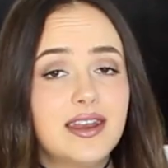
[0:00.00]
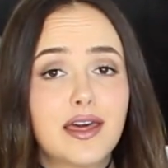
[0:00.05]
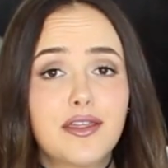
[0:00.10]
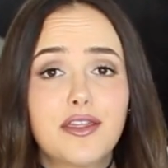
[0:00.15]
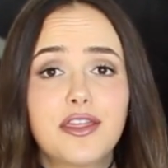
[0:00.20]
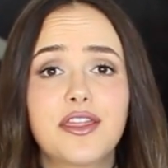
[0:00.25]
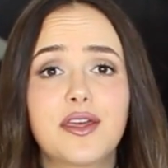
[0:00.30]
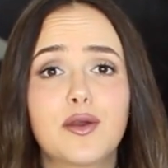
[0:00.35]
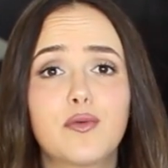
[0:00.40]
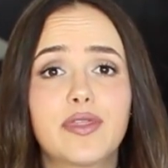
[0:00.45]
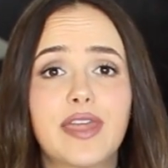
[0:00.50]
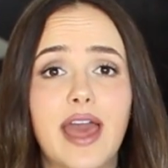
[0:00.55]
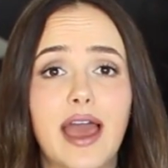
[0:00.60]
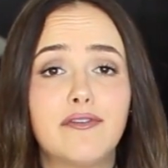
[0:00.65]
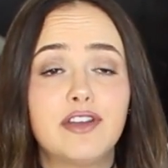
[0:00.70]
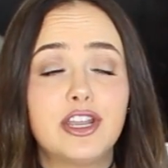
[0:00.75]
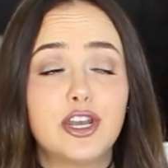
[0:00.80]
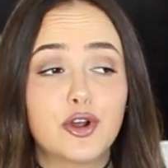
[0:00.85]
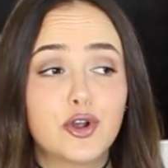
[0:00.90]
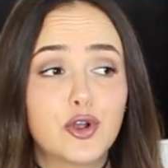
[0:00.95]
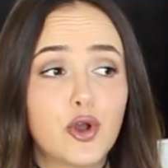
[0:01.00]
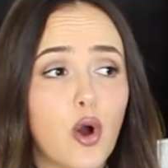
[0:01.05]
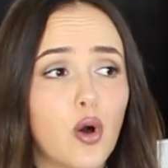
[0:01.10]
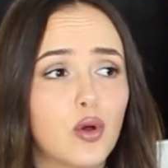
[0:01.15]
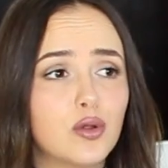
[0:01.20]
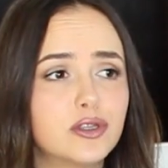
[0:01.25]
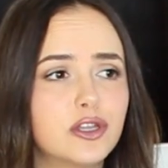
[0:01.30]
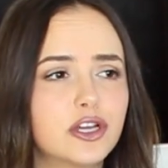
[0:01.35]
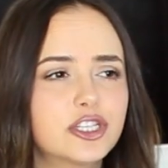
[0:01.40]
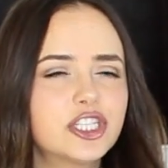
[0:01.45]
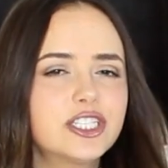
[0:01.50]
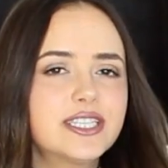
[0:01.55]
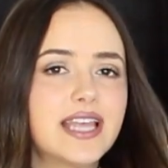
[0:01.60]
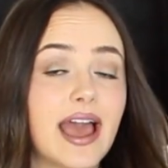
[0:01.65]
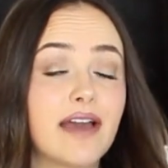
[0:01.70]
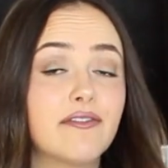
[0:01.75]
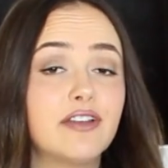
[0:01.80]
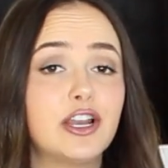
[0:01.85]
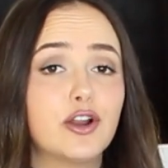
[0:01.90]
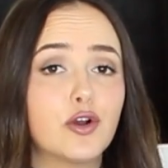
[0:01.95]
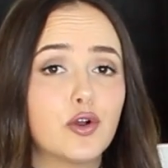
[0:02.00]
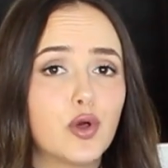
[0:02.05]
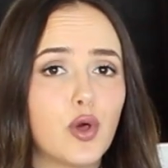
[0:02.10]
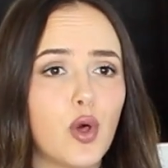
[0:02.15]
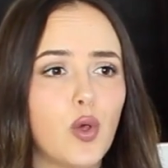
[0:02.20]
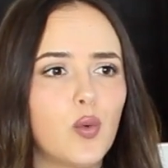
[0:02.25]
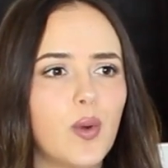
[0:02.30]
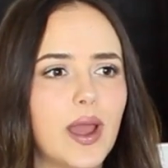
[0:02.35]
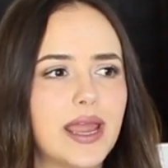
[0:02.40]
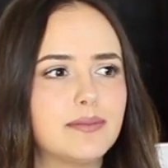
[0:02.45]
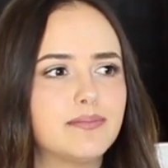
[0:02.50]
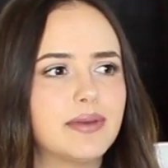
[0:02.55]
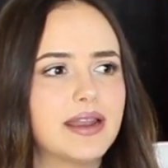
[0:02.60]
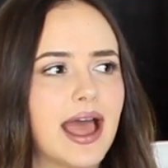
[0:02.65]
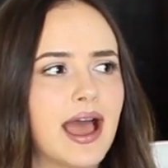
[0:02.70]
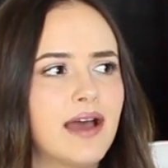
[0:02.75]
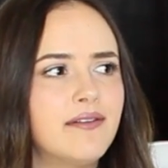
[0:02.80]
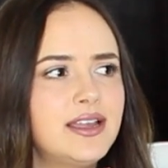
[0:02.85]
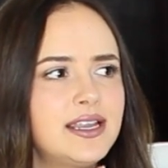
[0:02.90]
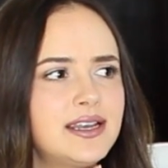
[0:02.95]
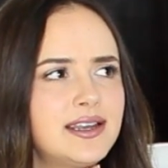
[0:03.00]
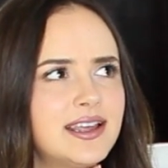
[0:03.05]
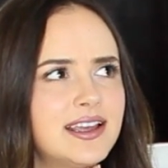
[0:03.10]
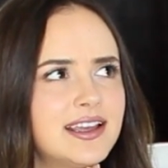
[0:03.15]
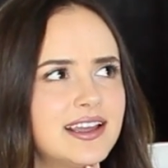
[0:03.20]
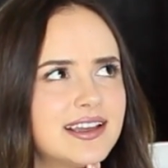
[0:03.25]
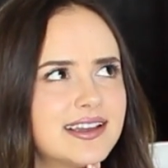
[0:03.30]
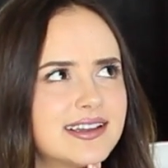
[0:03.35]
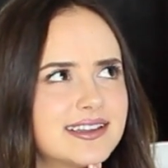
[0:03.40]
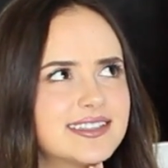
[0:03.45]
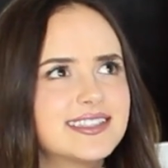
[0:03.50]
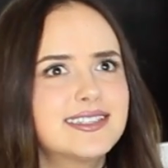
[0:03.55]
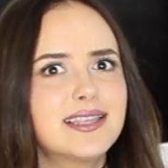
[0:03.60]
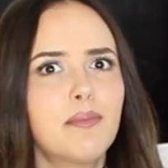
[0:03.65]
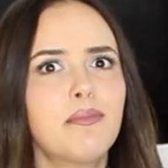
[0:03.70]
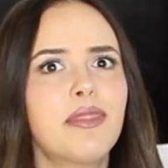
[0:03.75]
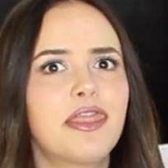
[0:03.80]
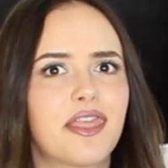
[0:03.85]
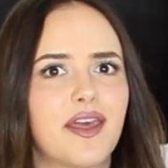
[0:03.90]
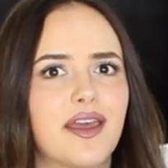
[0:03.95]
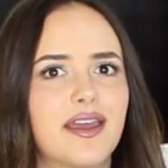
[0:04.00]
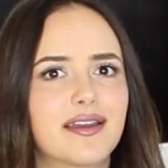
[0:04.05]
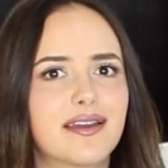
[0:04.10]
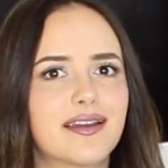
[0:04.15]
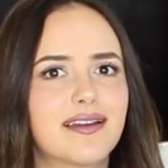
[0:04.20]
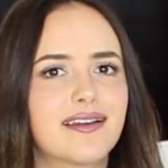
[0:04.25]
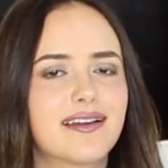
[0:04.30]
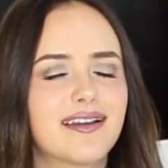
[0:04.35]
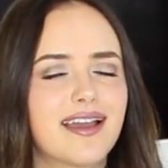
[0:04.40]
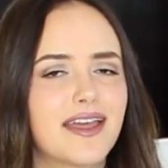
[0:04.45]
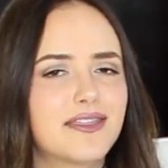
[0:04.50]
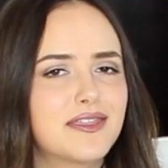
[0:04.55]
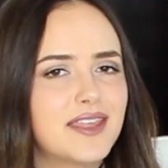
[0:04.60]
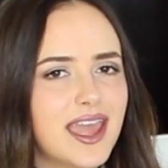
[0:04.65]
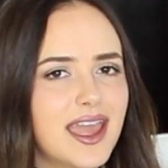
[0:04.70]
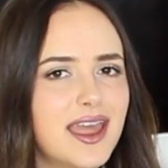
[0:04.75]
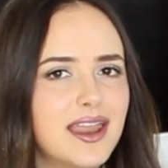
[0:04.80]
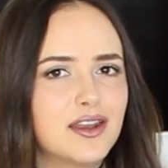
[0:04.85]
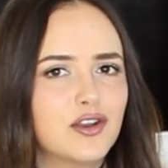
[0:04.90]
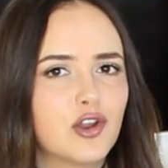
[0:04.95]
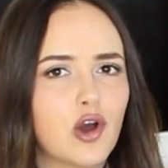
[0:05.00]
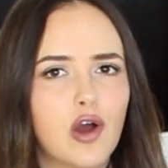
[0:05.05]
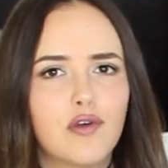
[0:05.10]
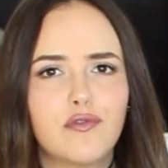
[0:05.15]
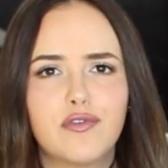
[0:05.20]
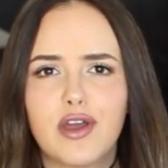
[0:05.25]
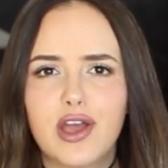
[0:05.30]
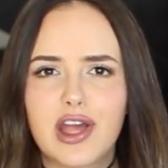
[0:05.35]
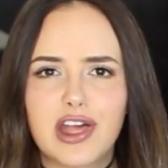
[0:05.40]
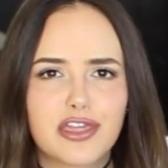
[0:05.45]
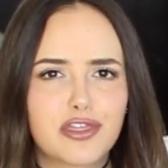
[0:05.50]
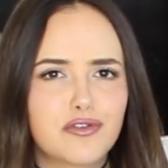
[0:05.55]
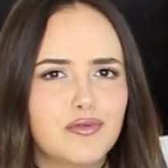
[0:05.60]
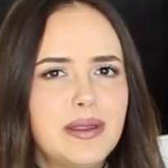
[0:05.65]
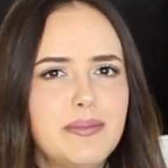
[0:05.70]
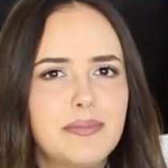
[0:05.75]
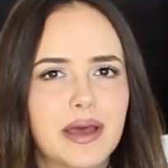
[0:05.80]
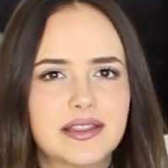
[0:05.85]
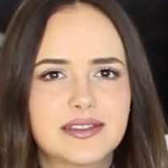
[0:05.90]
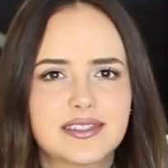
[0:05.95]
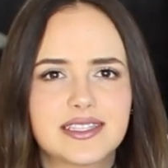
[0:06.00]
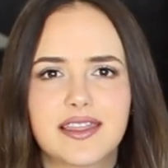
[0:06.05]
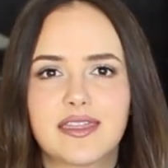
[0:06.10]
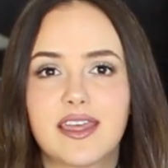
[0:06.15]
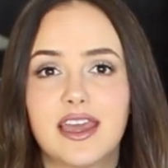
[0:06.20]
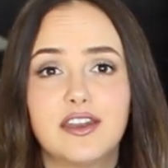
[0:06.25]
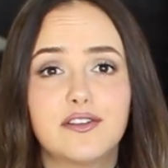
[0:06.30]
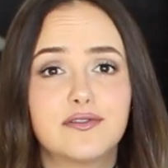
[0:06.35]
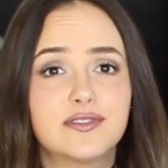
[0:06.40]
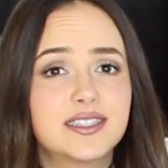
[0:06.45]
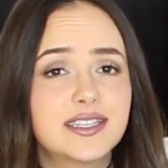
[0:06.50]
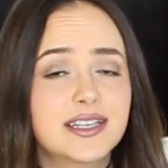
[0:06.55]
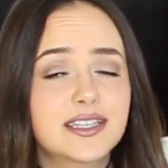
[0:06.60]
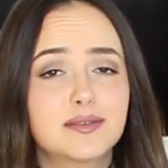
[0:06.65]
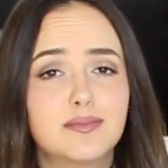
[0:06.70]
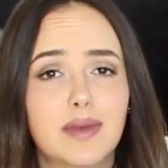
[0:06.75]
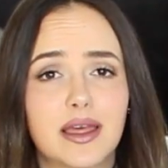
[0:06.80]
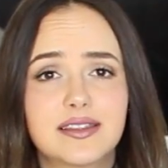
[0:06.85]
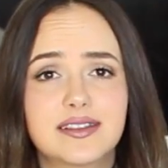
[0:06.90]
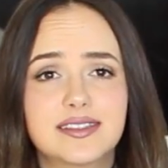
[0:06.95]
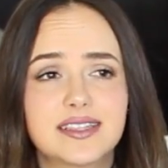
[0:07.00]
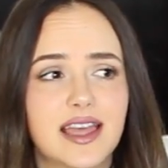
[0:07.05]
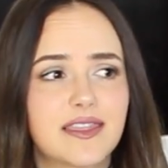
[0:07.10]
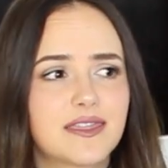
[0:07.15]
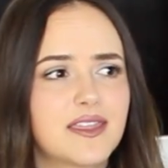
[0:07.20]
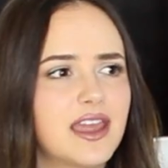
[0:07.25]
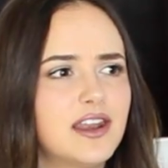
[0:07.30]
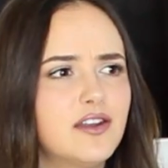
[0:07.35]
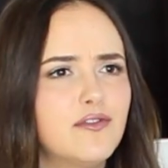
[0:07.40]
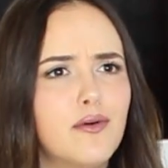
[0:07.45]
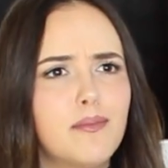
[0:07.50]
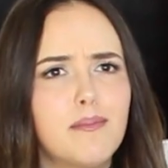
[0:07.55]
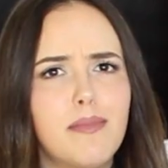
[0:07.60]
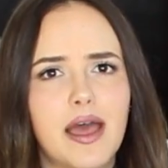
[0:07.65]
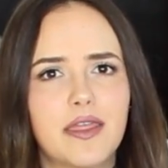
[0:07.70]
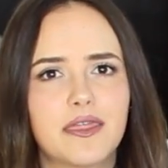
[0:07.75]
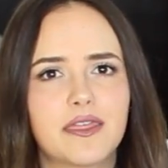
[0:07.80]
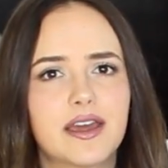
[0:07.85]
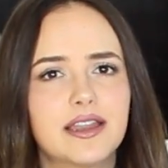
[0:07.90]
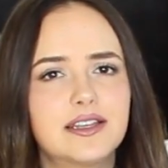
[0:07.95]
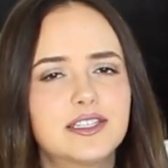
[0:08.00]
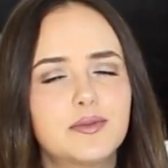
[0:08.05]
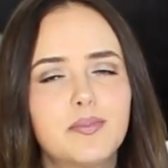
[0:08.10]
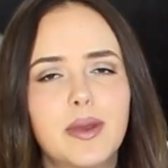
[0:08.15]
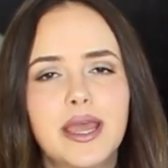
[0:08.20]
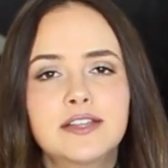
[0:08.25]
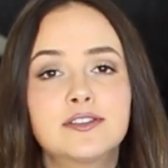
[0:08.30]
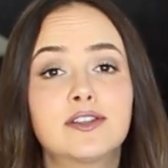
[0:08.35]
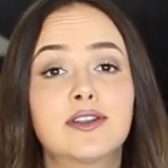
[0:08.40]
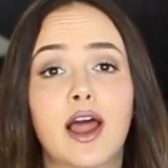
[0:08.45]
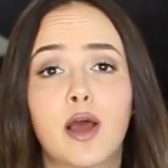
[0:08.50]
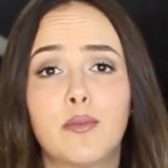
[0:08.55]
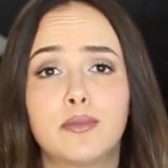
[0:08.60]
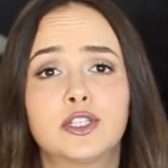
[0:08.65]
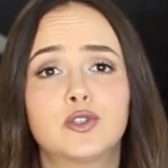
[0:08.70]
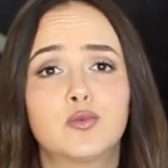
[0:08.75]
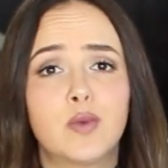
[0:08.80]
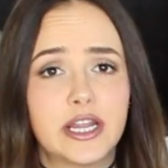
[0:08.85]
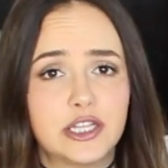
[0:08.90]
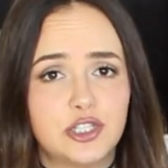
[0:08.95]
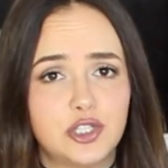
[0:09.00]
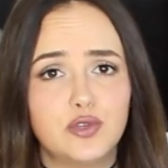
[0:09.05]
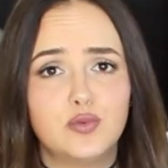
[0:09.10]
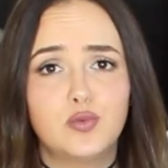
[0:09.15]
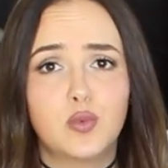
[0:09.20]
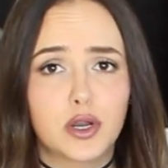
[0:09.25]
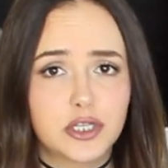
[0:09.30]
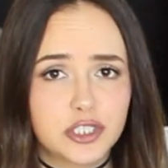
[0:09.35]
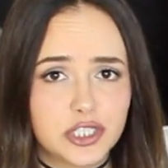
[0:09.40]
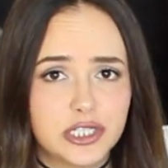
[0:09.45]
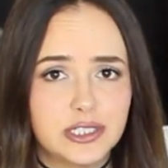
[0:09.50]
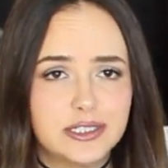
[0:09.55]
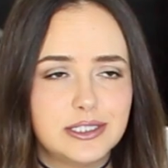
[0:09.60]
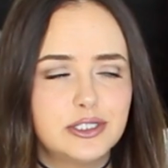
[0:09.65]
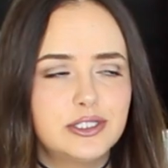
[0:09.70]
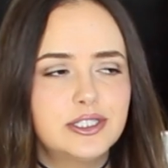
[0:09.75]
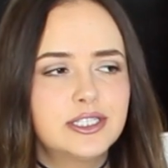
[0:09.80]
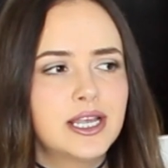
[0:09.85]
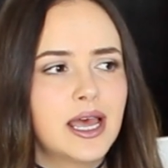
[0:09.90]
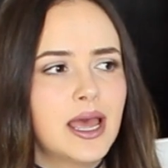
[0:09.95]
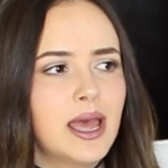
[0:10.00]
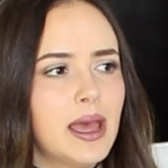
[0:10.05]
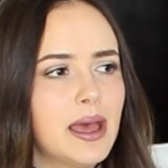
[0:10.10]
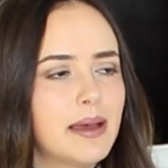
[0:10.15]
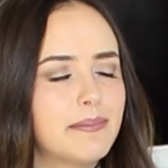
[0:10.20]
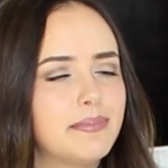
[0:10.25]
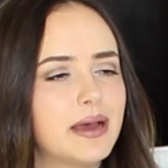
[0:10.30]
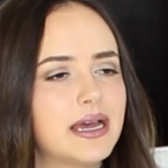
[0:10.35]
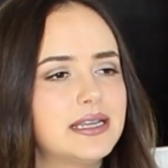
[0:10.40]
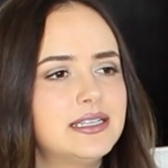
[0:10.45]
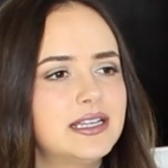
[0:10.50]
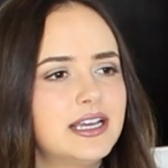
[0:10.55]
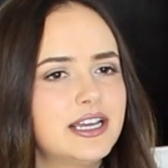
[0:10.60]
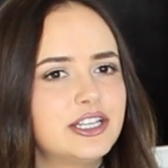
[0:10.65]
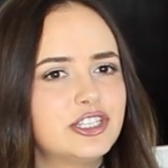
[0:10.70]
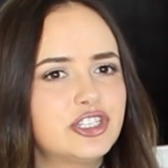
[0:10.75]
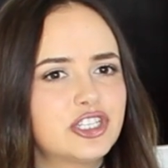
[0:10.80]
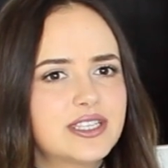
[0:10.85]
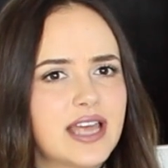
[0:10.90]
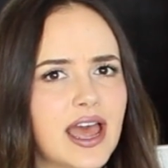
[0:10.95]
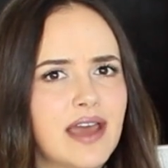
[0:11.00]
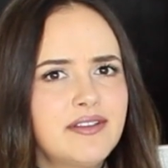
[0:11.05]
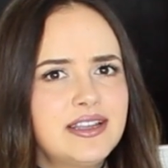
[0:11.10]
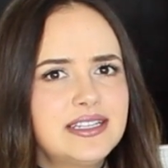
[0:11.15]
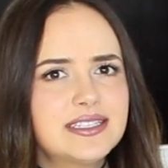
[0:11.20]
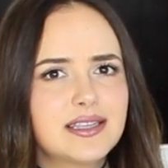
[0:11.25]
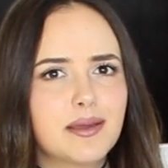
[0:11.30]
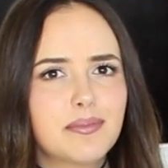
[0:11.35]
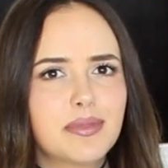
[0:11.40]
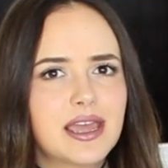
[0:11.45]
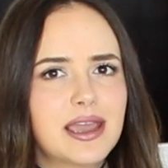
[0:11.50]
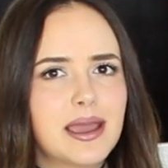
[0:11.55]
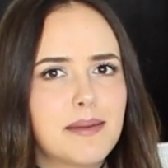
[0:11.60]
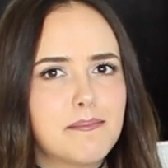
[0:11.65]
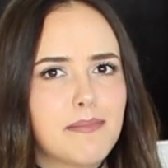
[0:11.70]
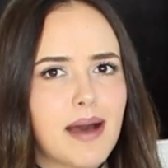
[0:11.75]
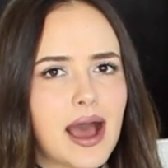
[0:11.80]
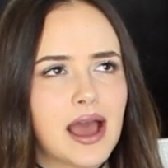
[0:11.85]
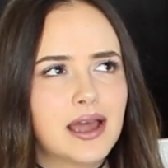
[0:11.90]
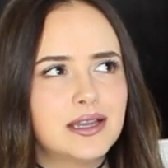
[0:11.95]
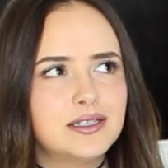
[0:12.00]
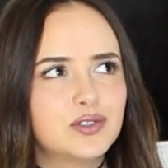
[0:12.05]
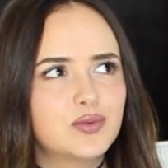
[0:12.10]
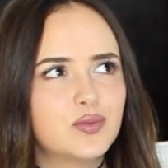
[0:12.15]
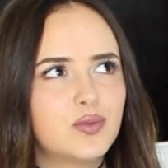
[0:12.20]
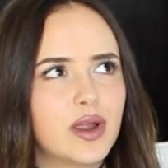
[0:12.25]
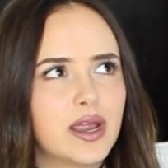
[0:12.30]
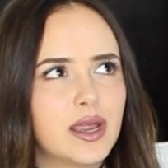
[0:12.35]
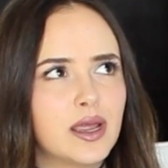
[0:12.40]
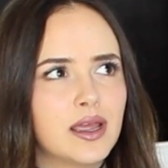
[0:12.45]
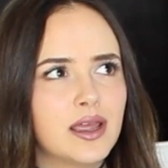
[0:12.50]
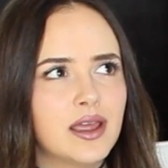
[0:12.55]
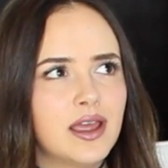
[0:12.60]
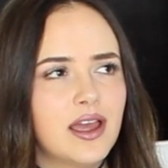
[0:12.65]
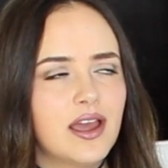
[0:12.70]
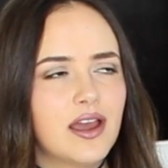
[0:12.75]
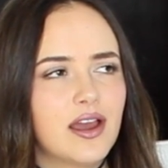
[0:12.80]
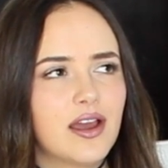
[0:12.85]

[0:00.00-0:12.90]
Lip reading: Another thing with having a goal, not just having a goal weight, but having something at the end of 3 months, at the end of 6 months, at the end of a month. It depends on how much weight you want to lose, but just having something in mind where